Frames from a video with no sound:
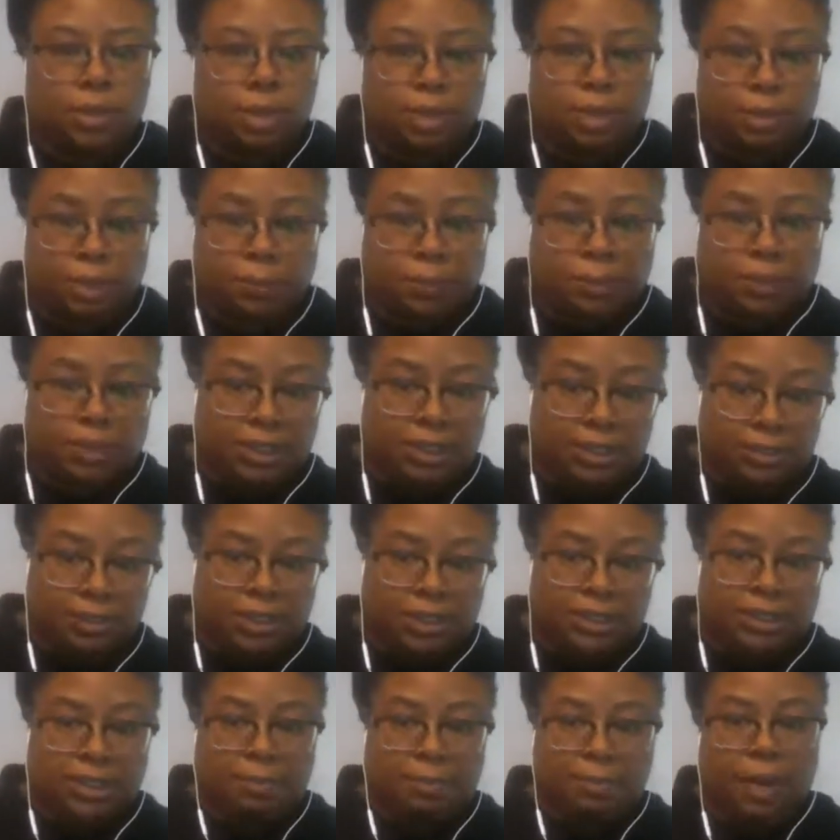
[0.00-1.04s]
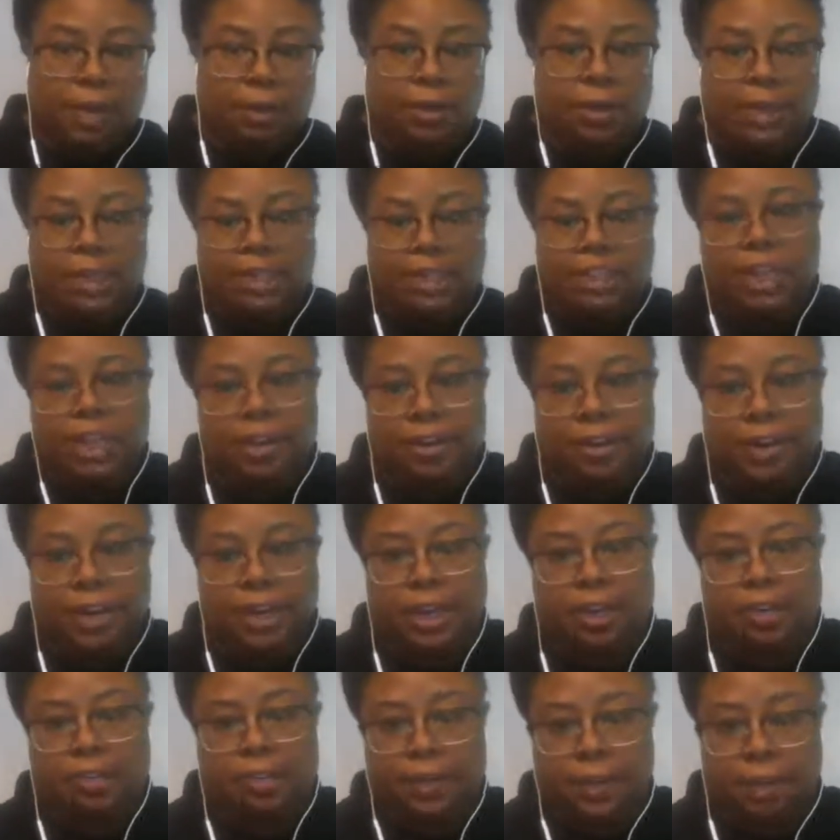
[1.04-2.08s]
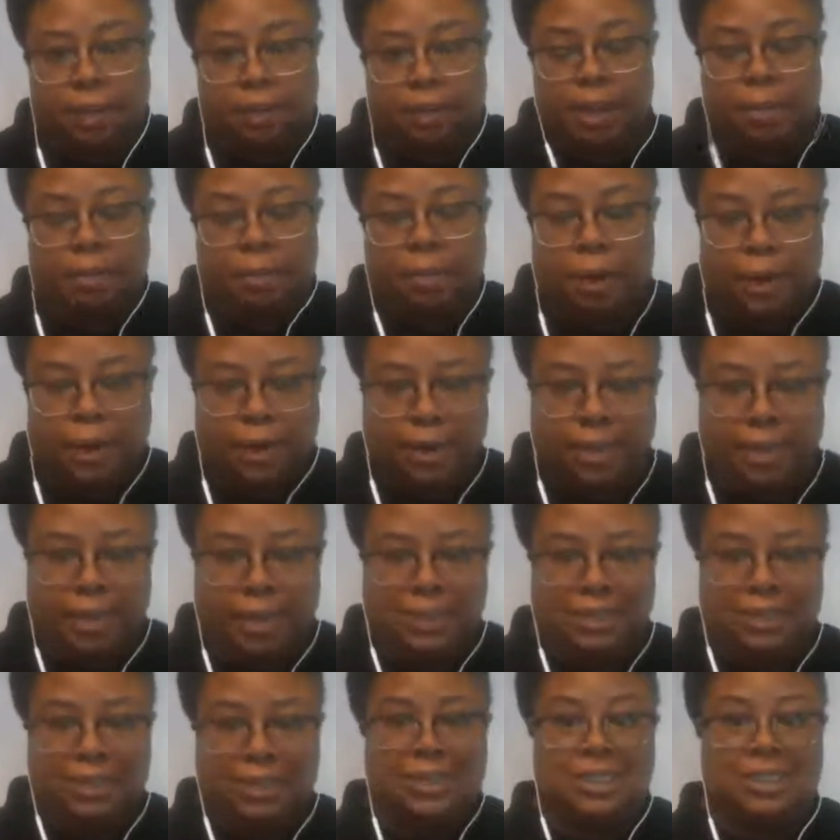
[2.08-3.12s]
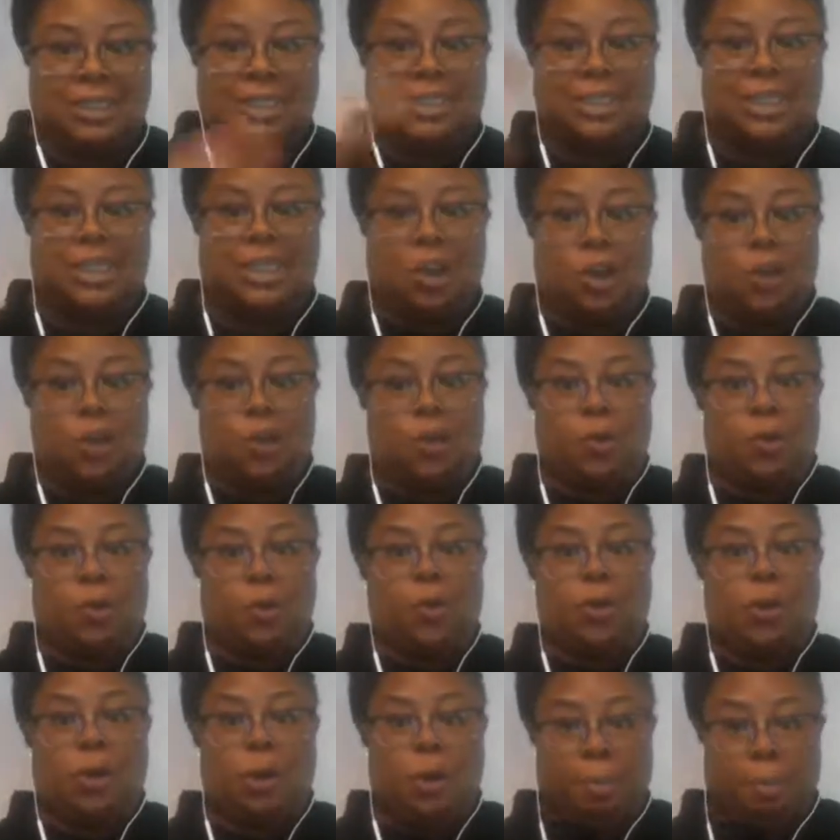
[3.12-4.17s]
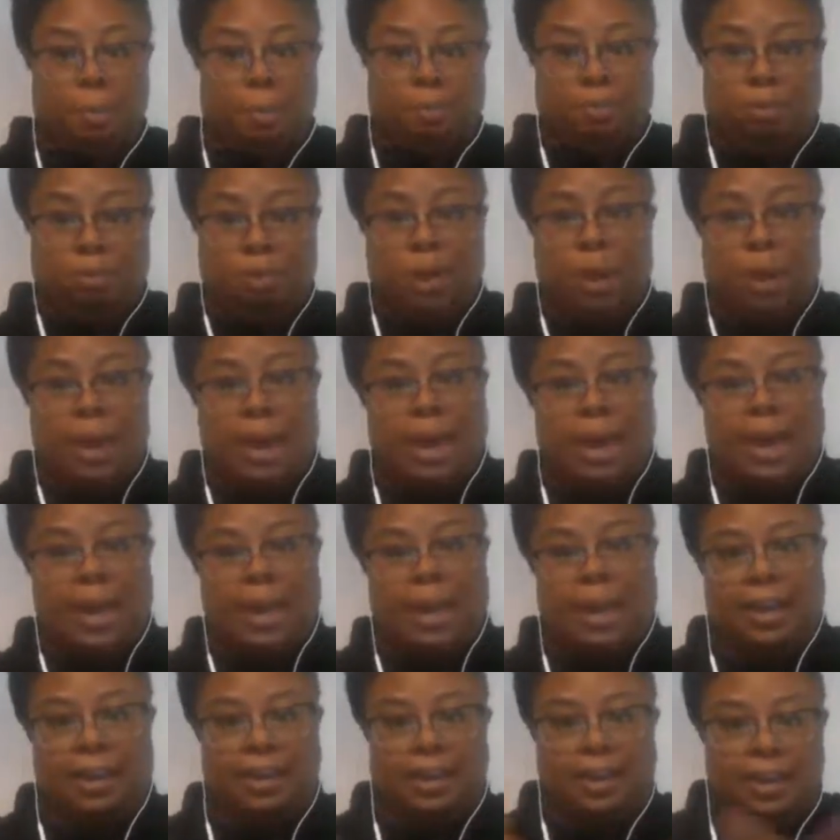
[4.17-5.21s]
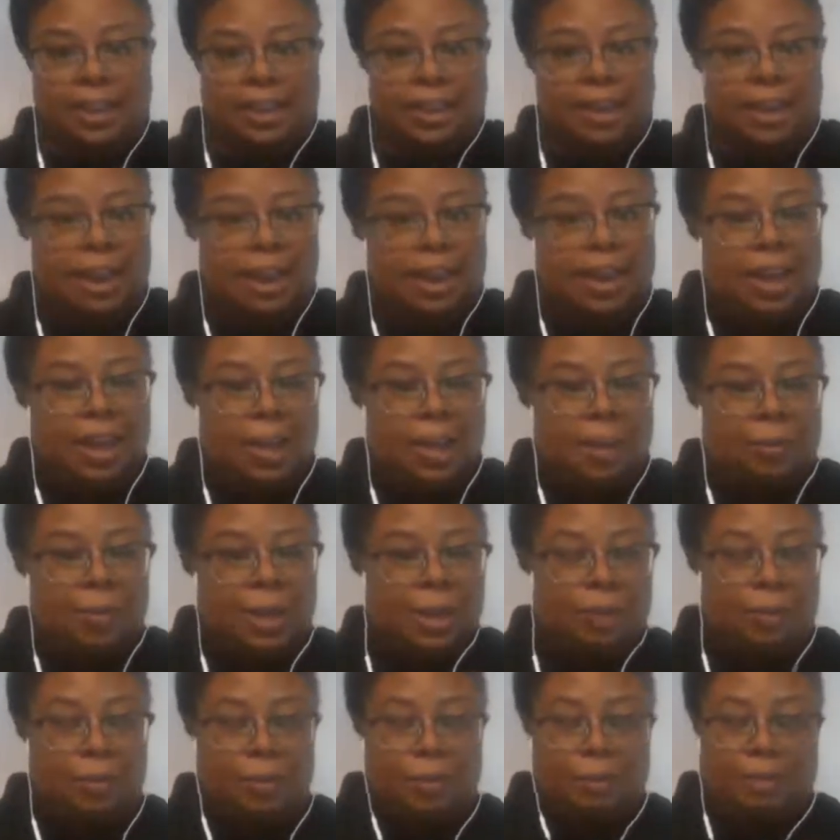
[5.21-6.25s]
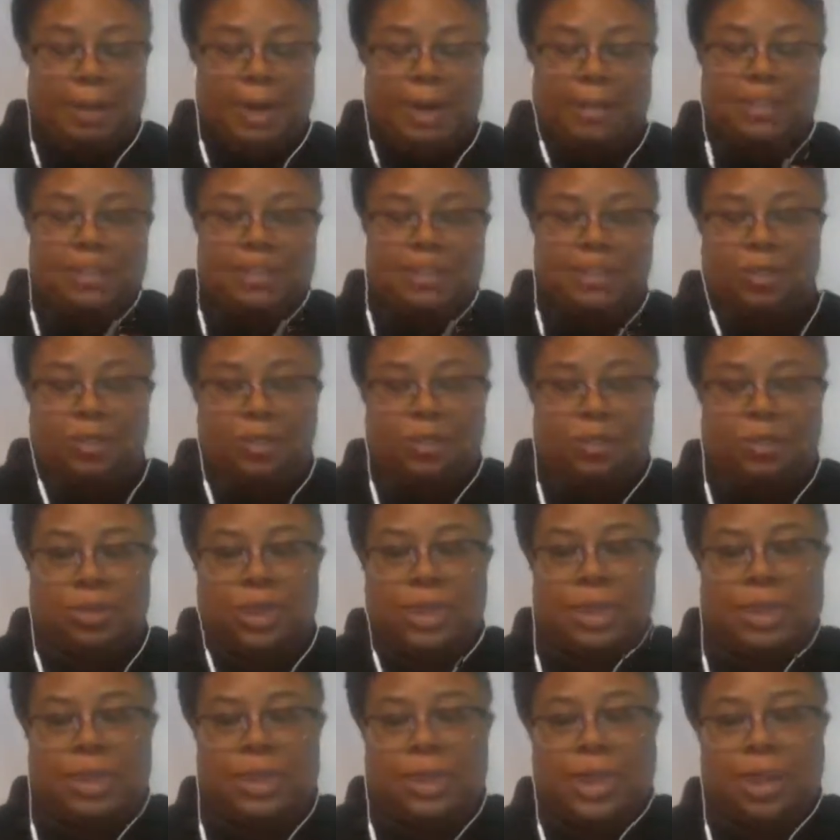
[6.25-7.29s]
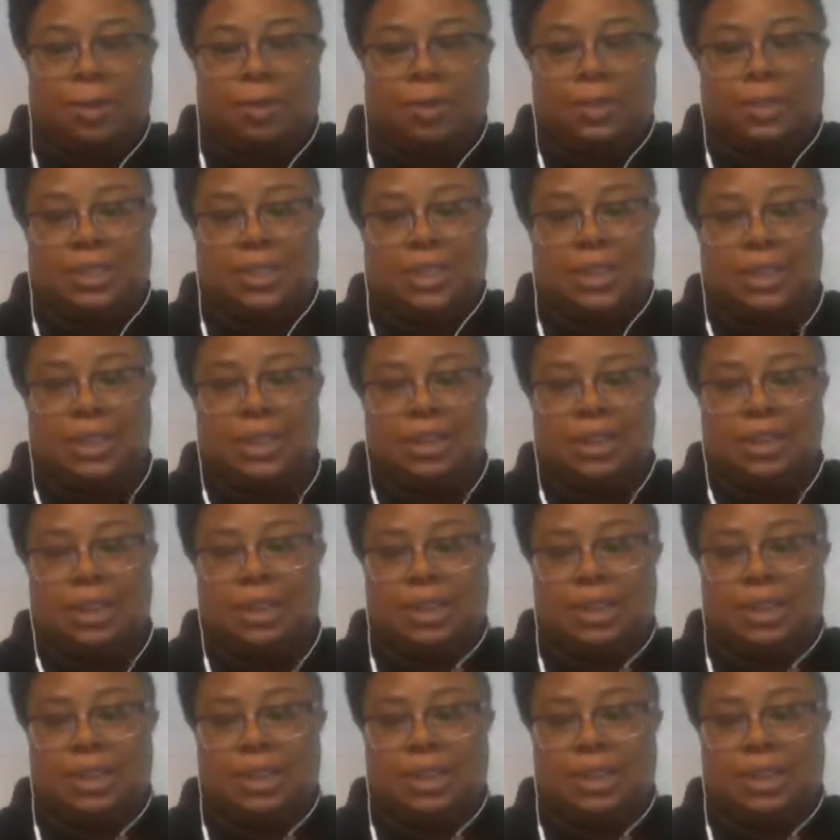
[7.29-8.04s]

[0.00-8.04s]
specifics about each area of internet marketing, because it's so broad. I went back to school thinking I was getting